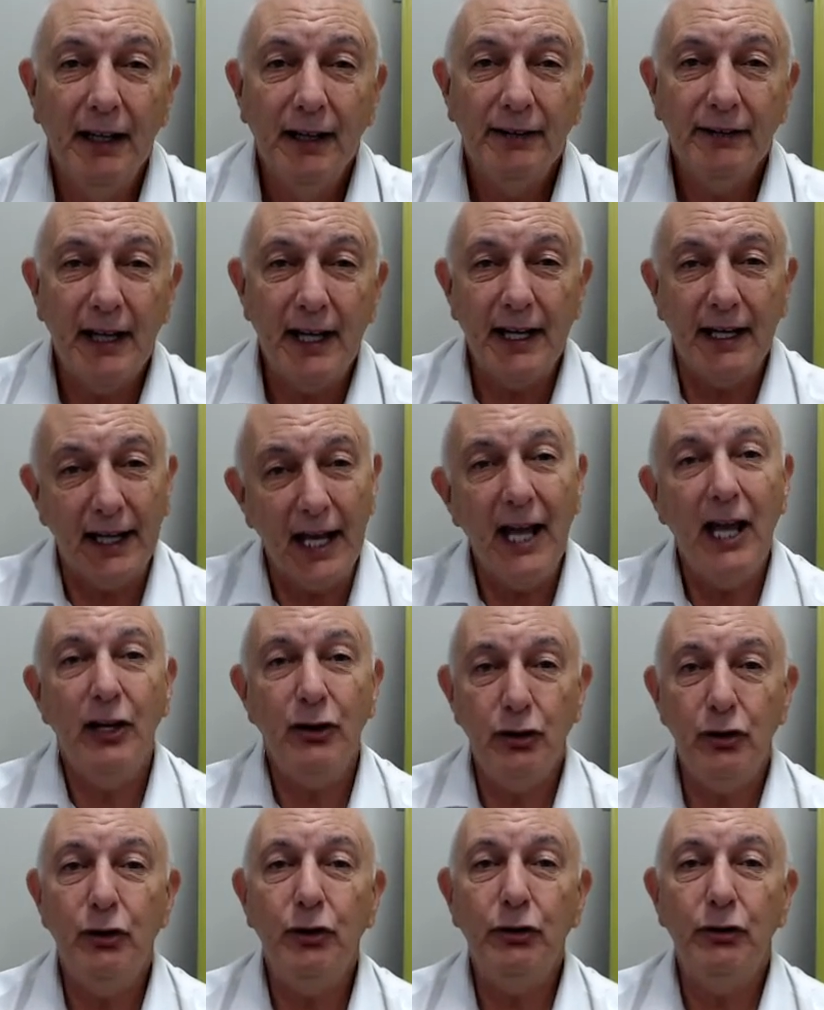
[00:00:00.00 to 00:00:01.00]
So you can
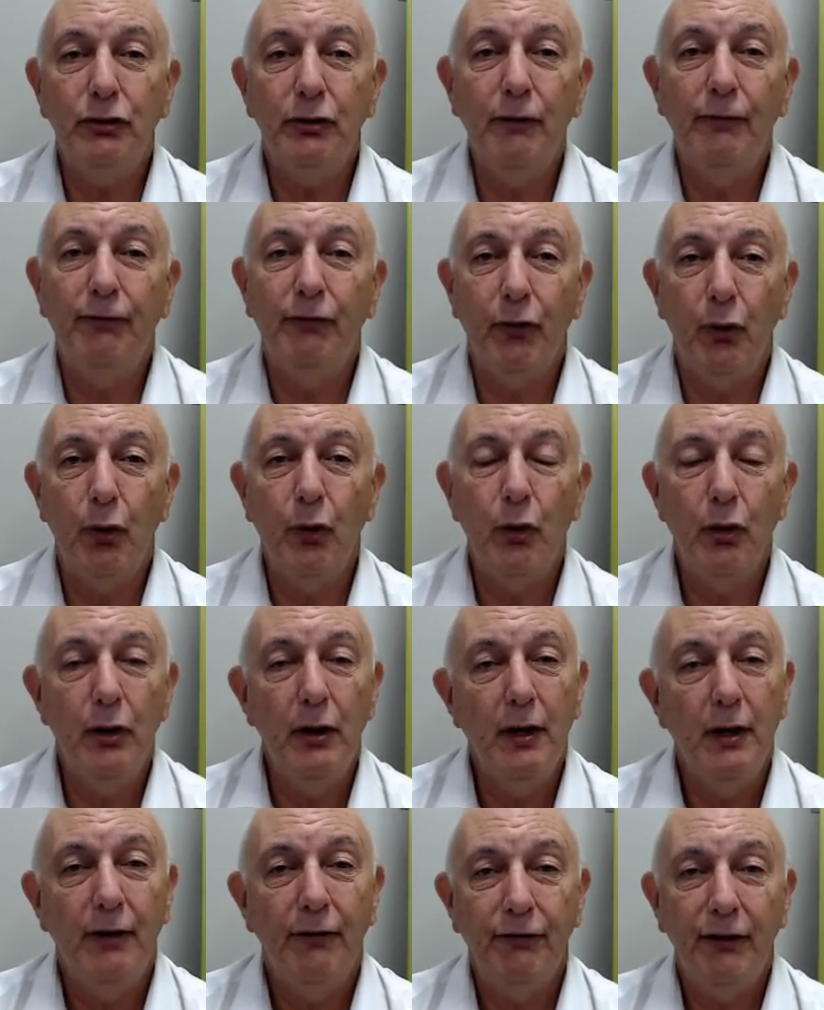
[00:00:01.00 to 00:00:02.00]
use them for
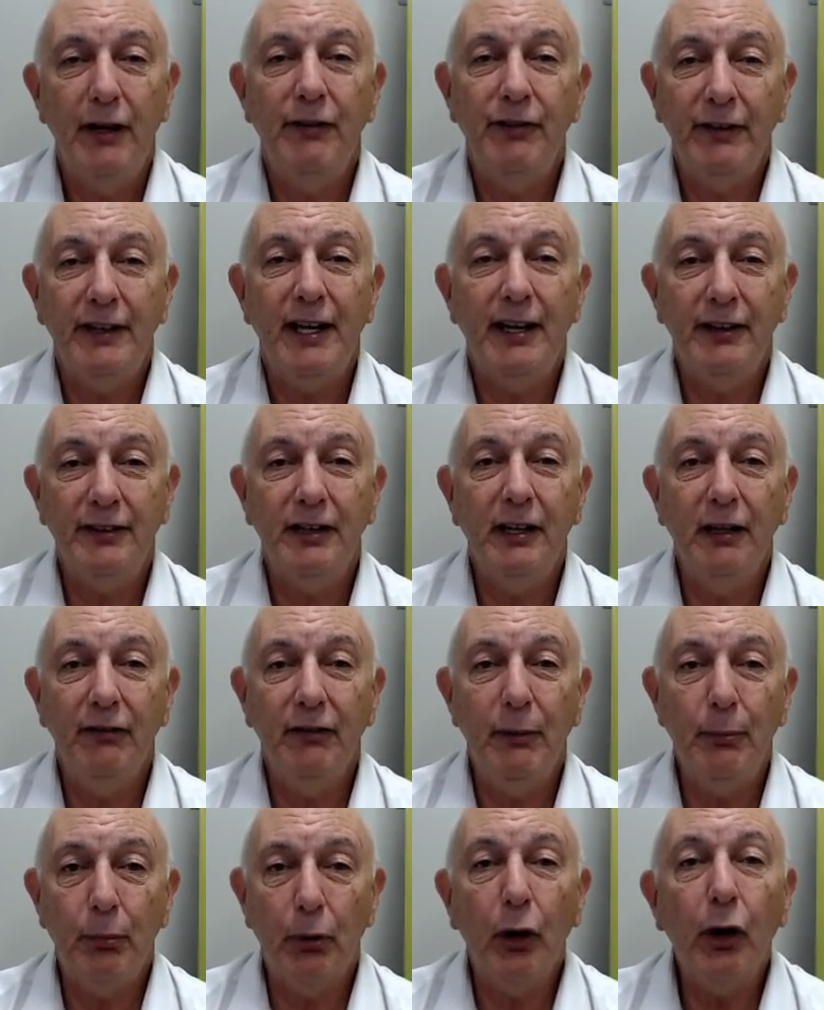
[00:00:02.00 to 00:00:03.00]
fever testing of
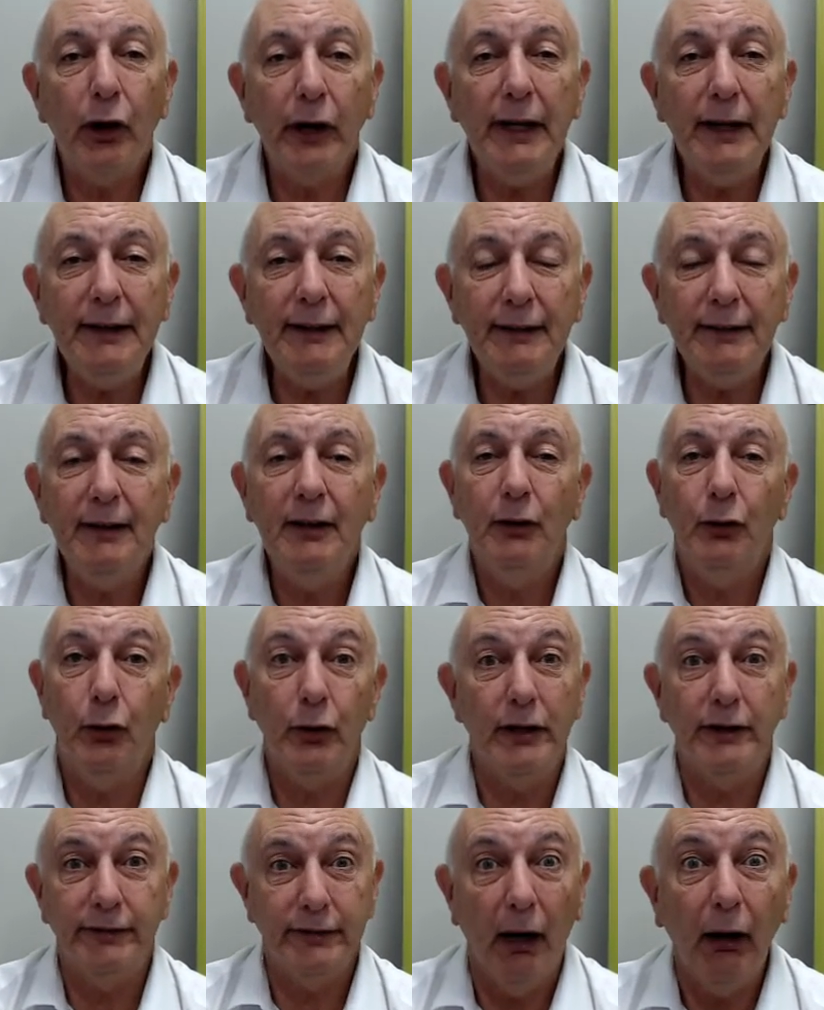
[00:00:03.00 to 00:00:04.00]
employees or
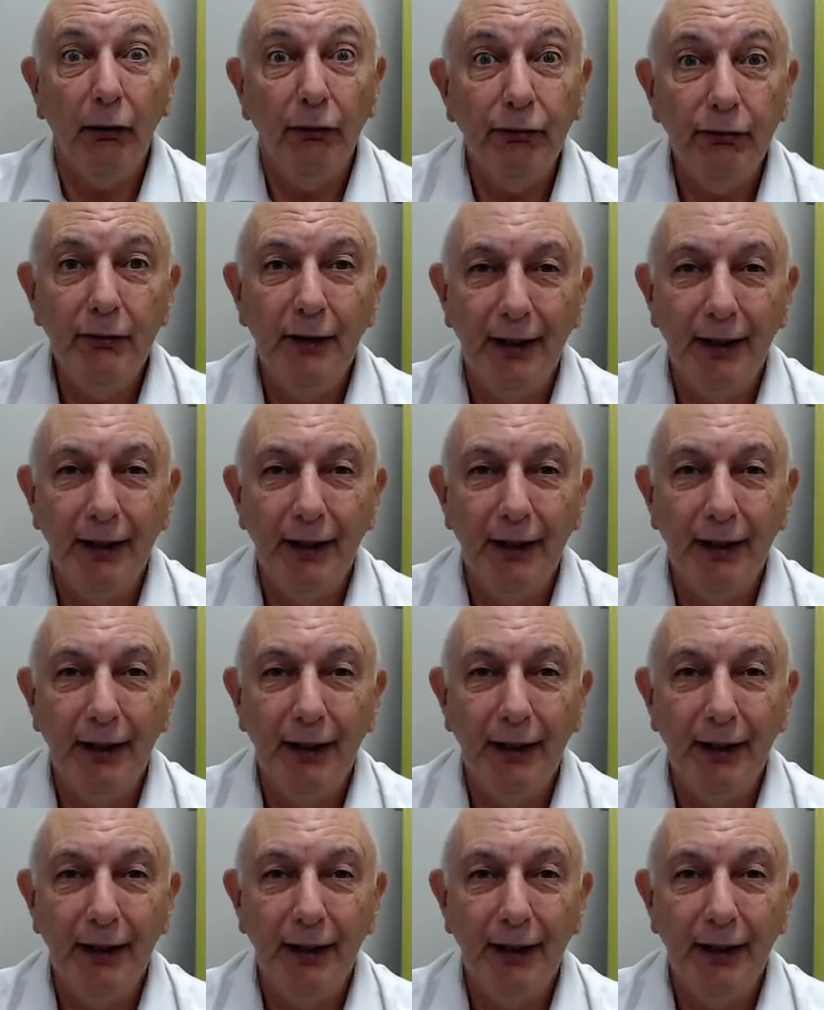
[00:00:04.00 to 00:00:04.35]
yourself,